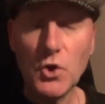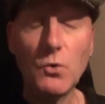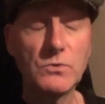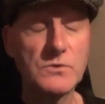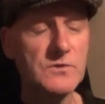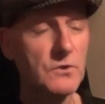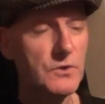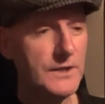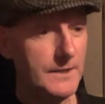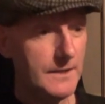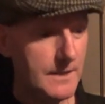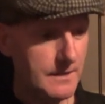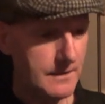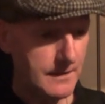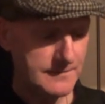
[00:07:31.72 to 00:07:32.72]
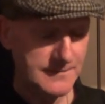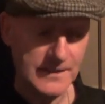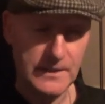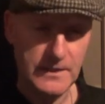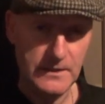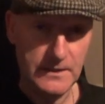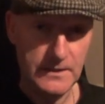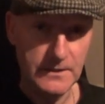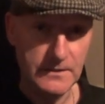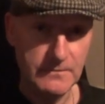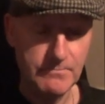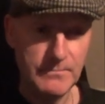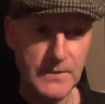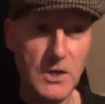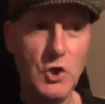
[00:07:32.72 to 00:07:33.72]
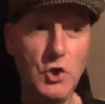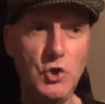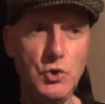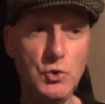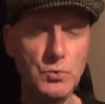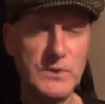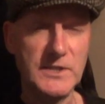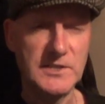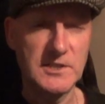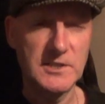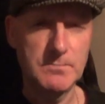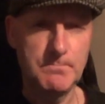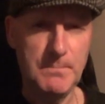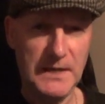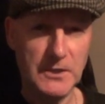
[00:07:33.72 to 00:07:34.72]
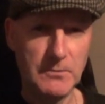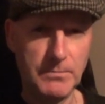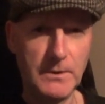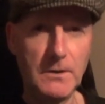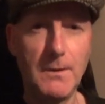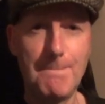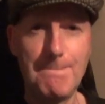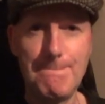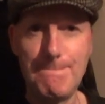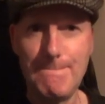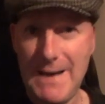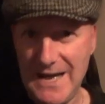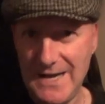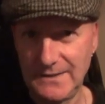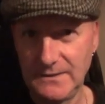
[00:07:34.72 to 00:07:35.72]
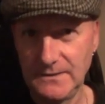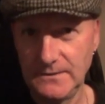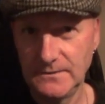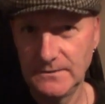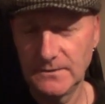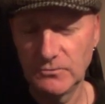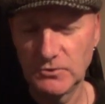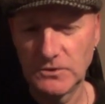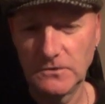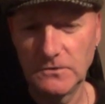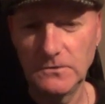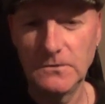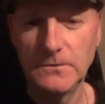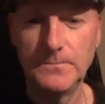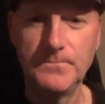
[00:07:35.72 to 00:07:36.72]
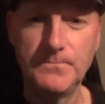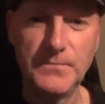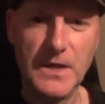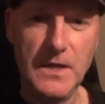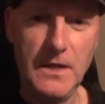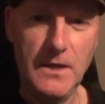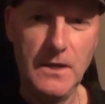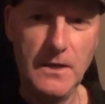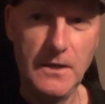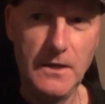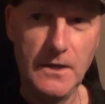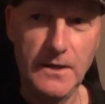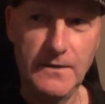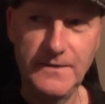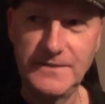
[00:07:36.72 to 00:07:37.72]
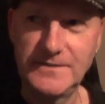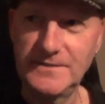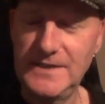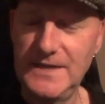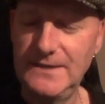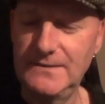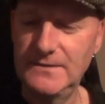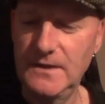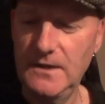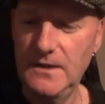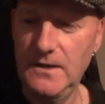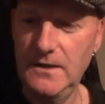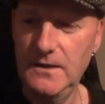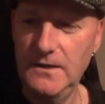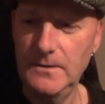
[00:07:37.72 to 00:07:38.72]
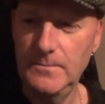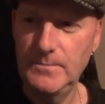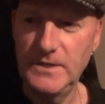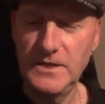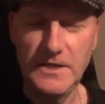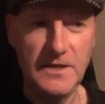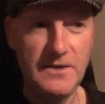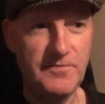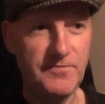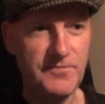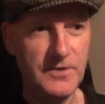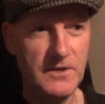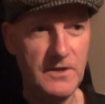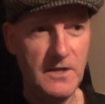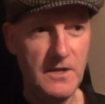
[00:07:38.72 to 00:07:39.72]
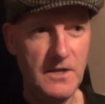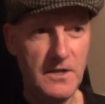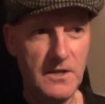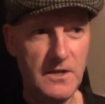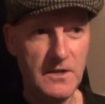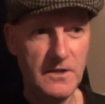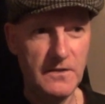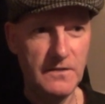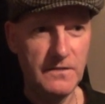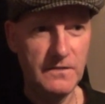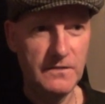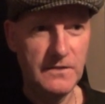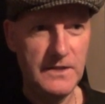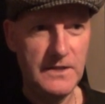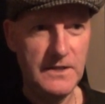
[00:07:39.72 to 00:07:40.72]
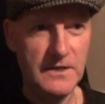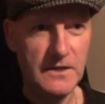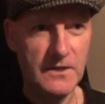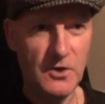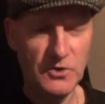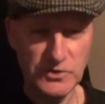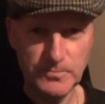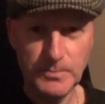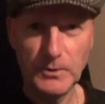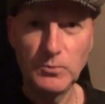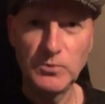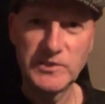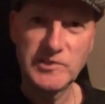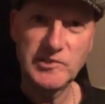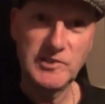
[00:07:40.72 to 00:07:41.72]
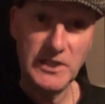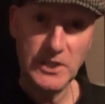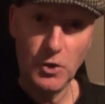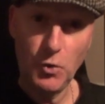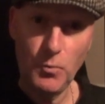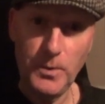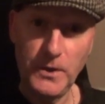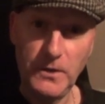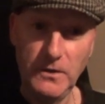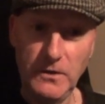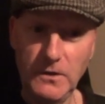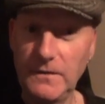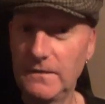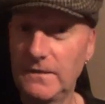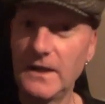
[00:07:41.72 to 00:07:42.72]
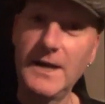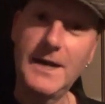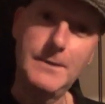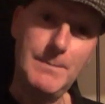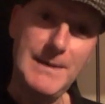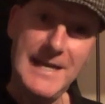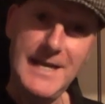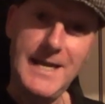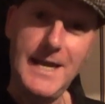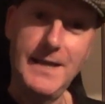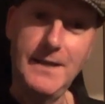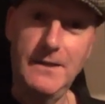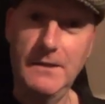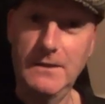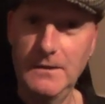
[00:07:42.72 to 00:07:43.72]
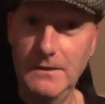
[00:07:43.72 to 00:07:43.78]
No, sorry, I tell a lie. You despicable man, I was called. And they said, if the hospital was still open, that I'd be in it.